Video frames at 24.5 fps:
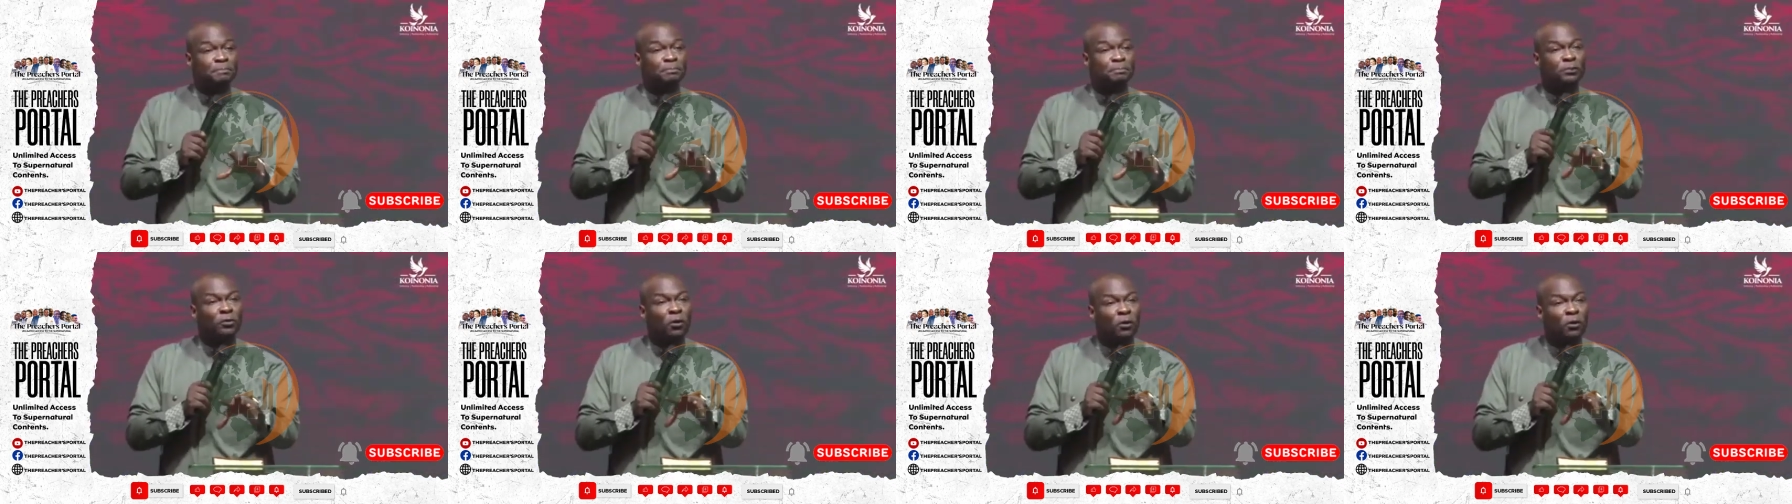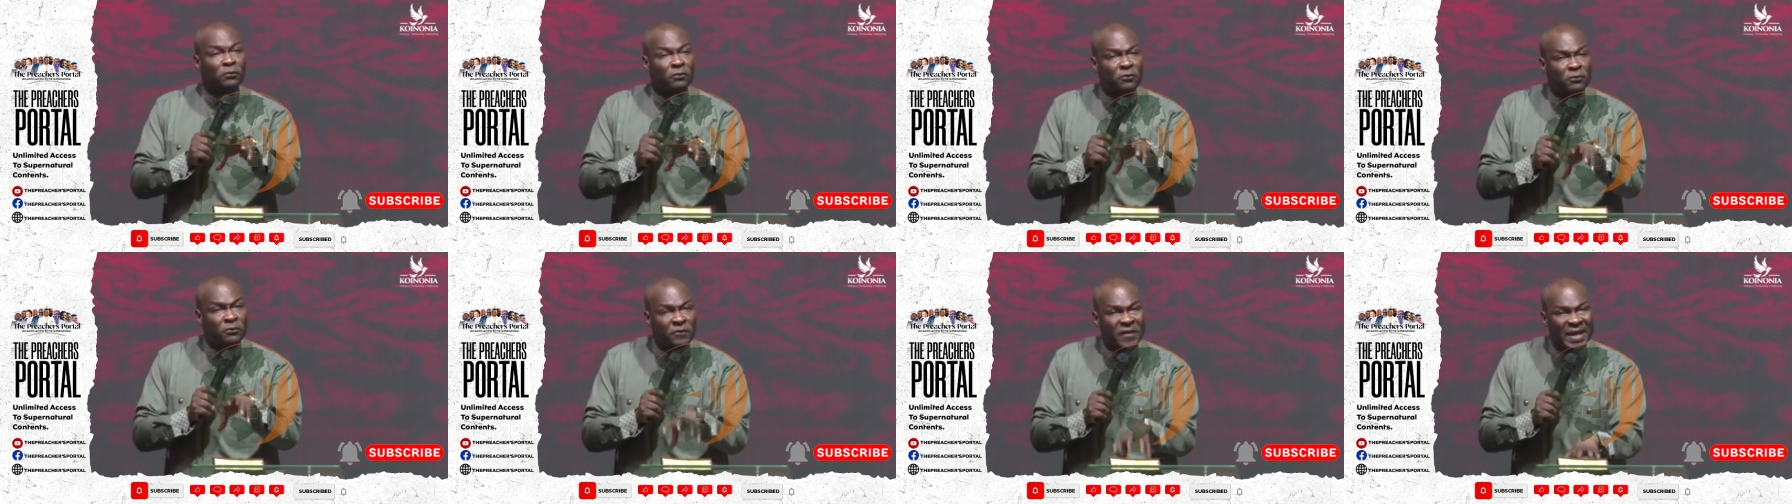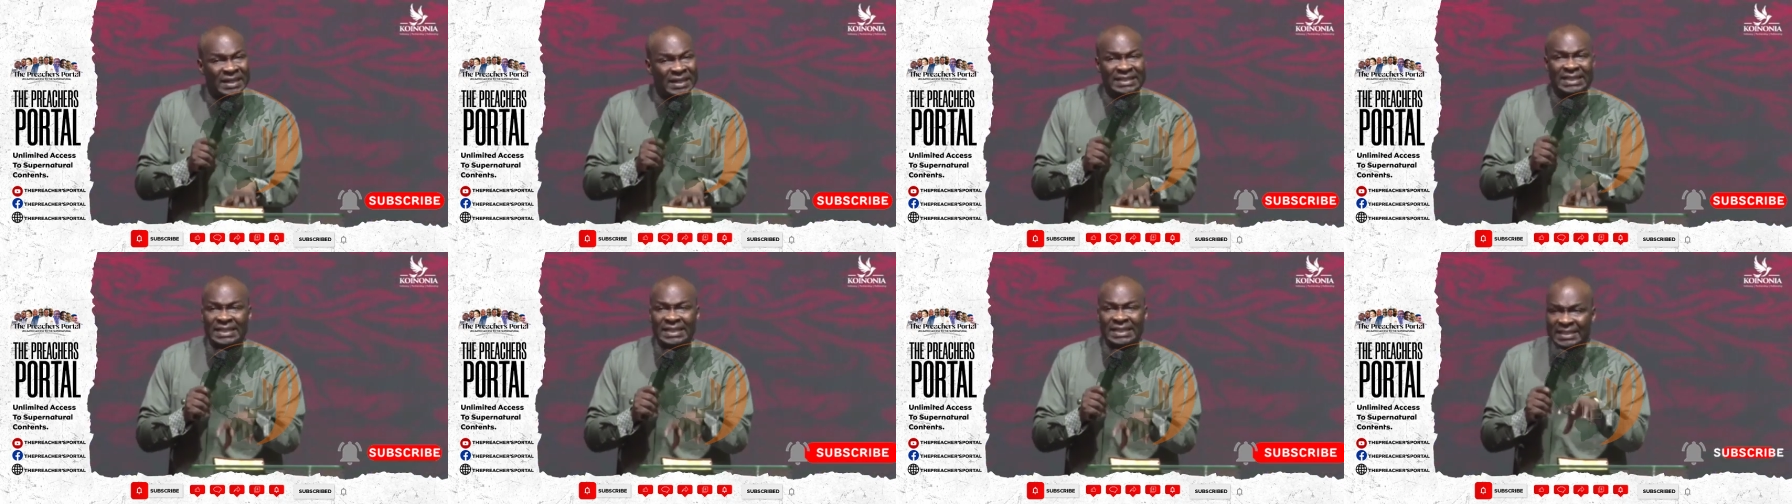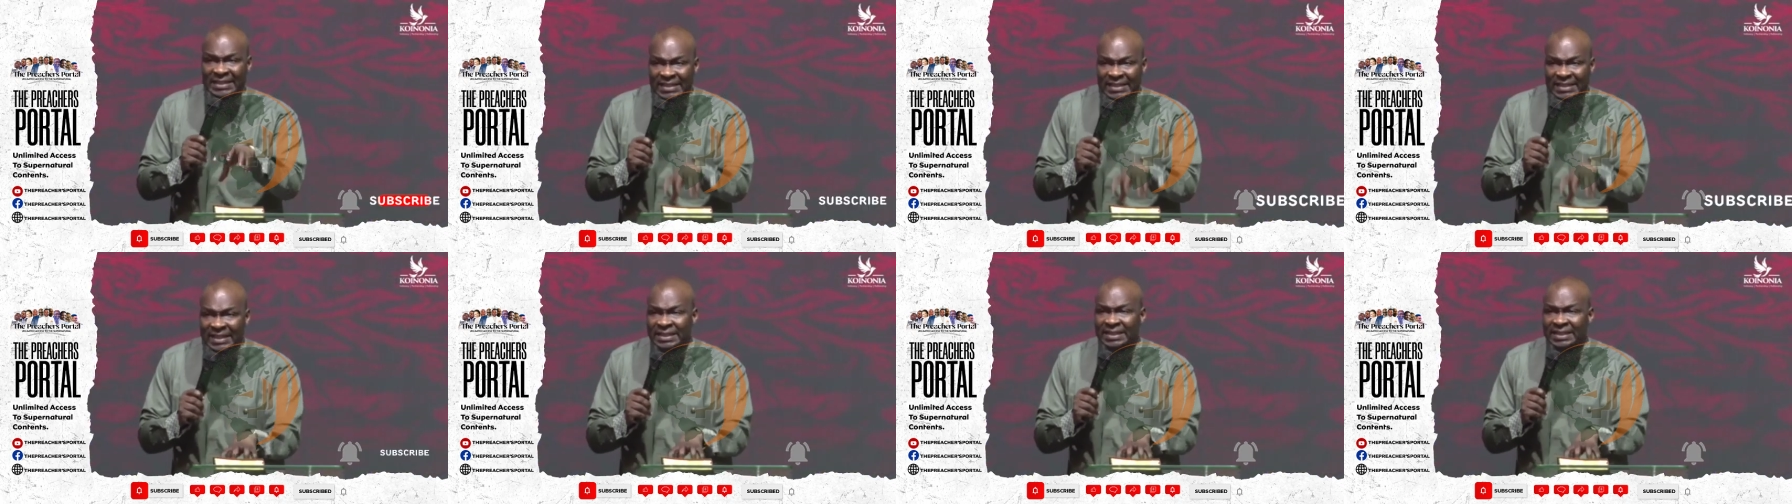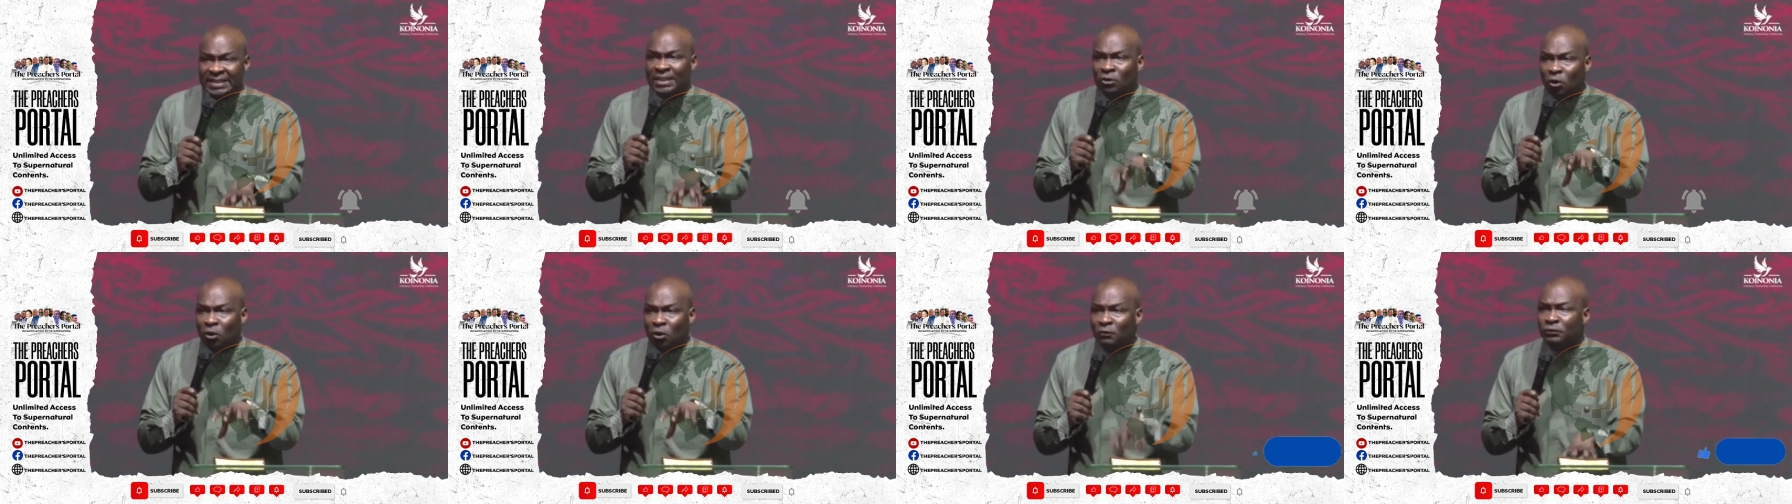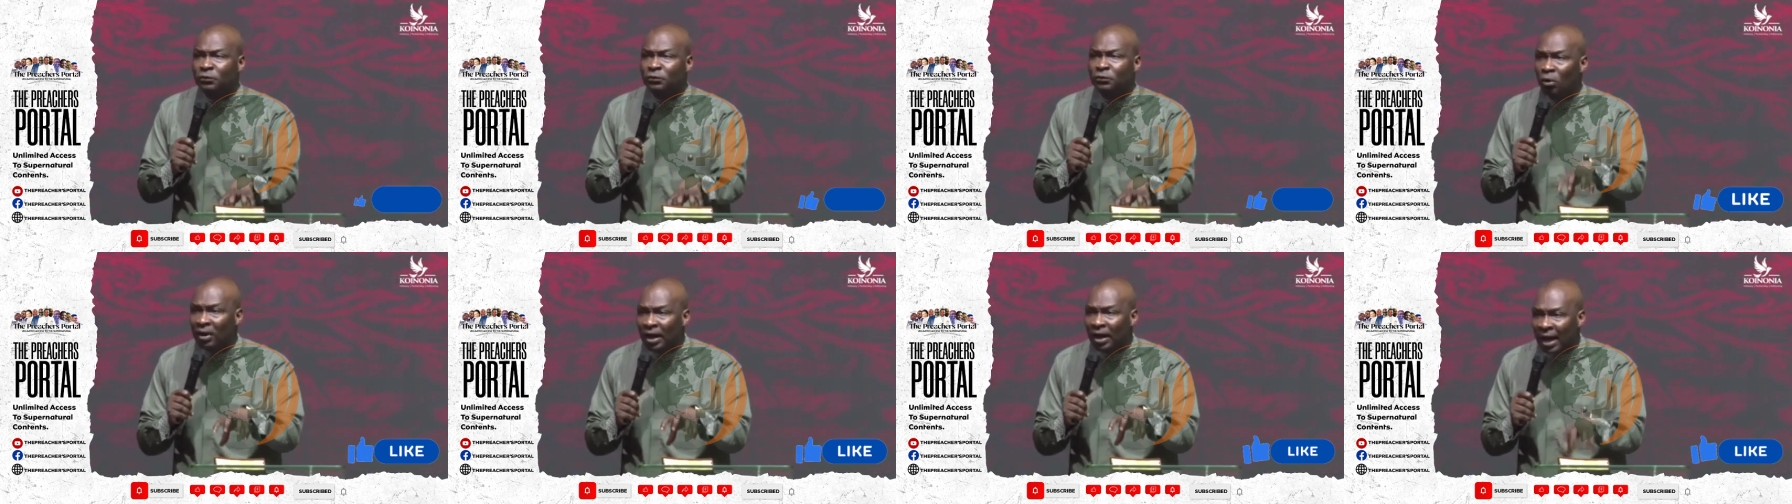prophetic season
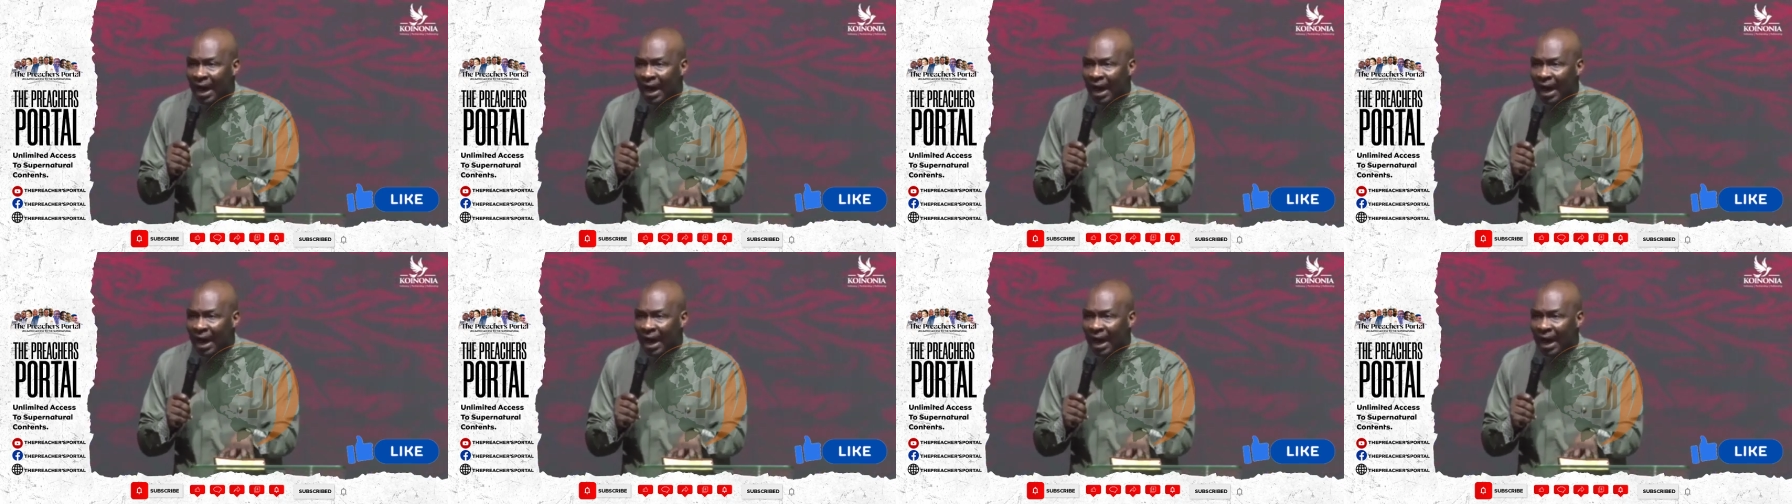of your